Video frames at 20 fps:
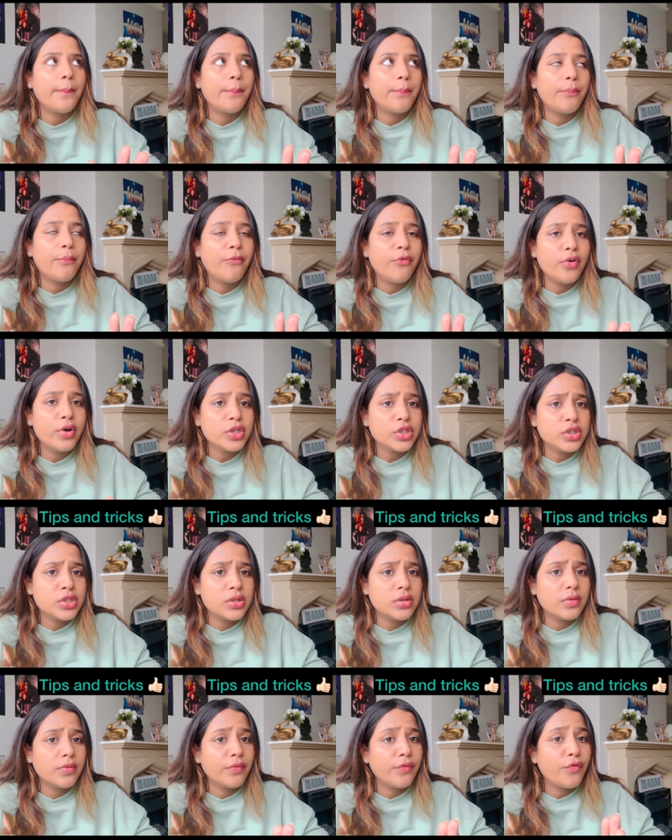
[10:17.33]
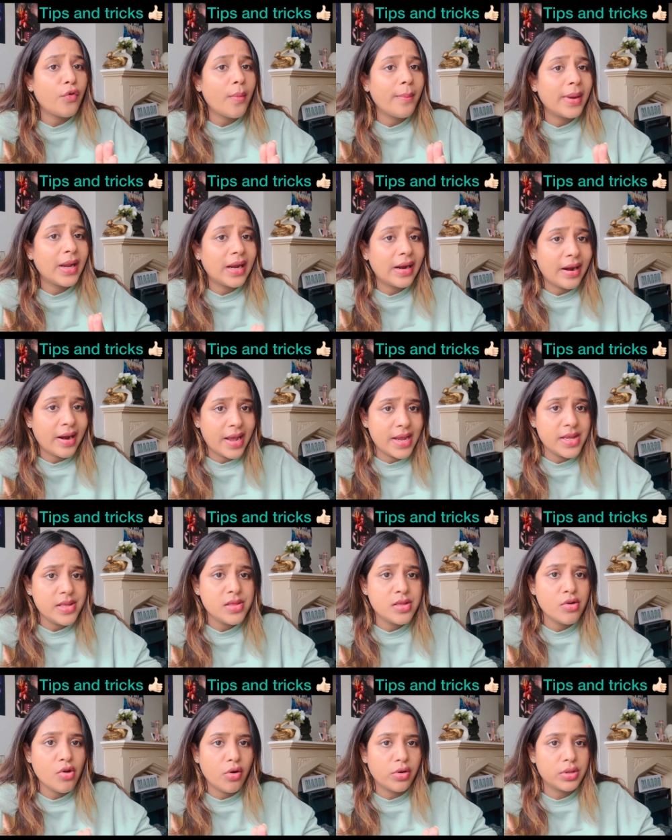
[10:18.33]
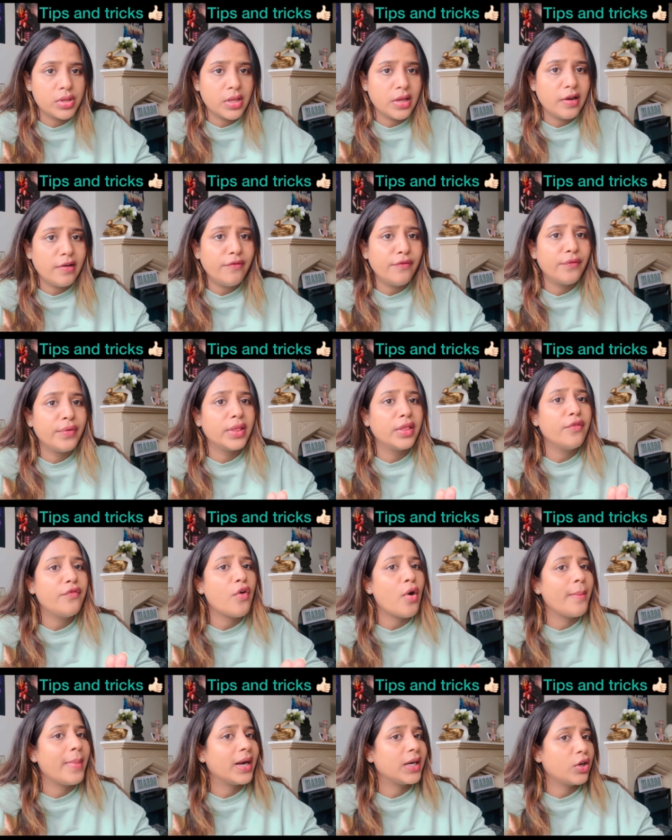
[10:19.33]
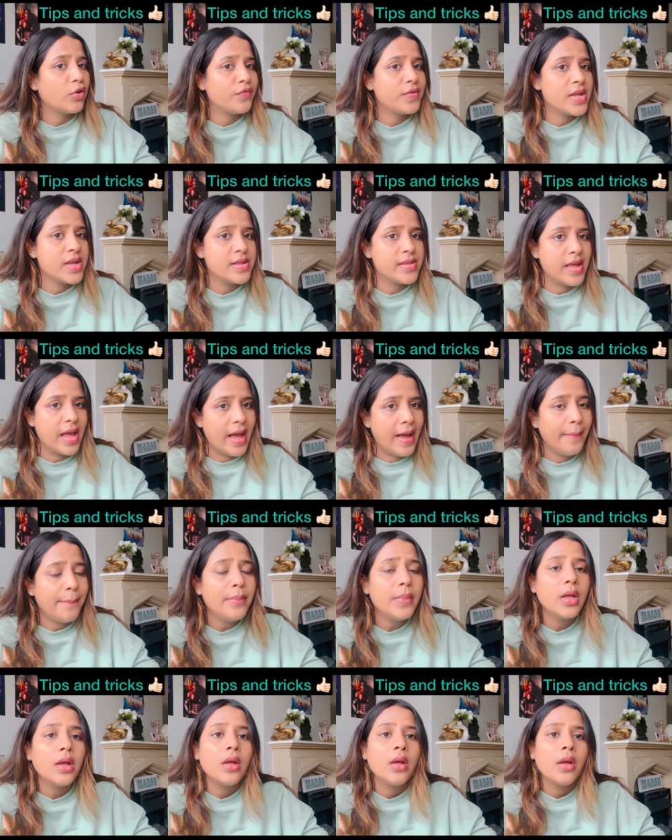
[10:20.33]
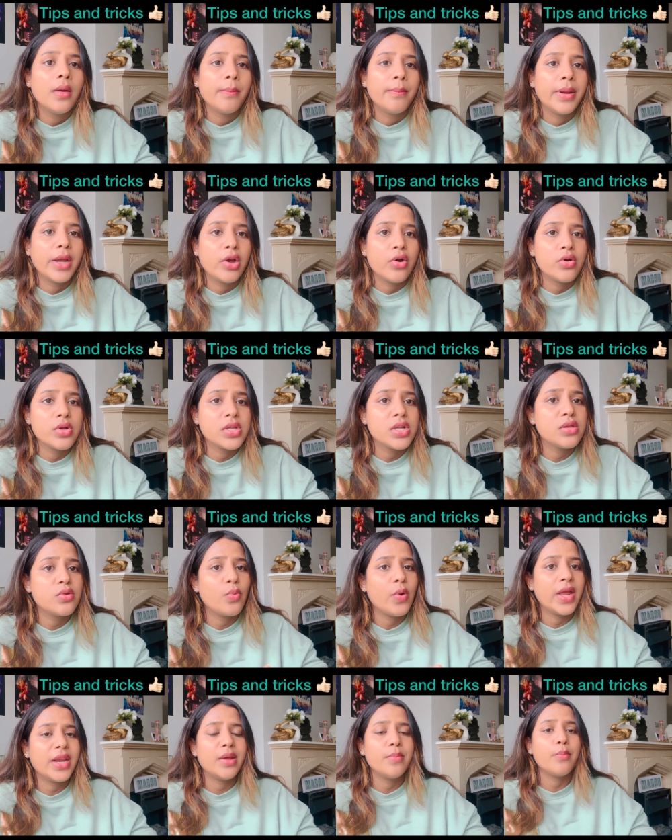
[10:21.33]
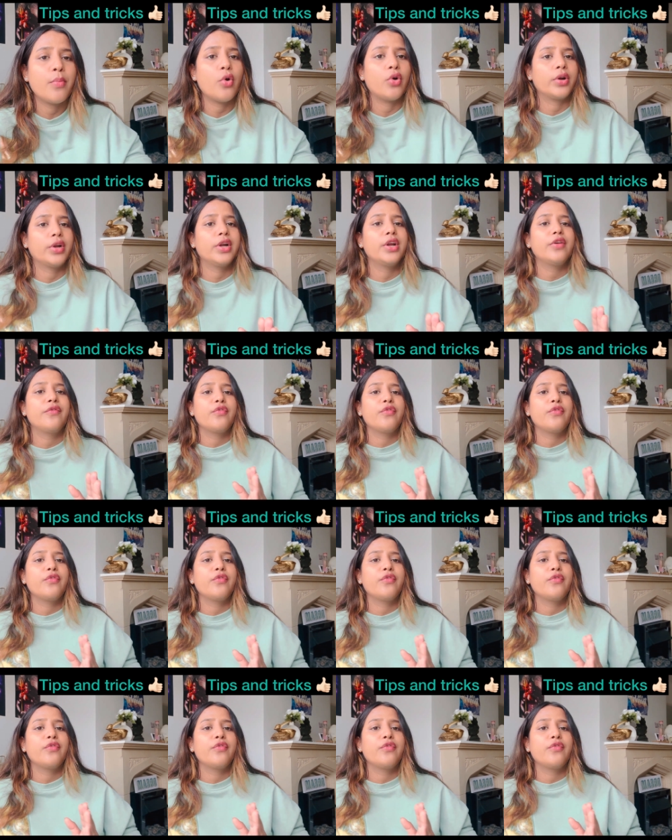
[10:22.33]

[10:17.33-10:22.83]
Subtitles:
first, familiarize yourself with the format of the exam, because it's very important.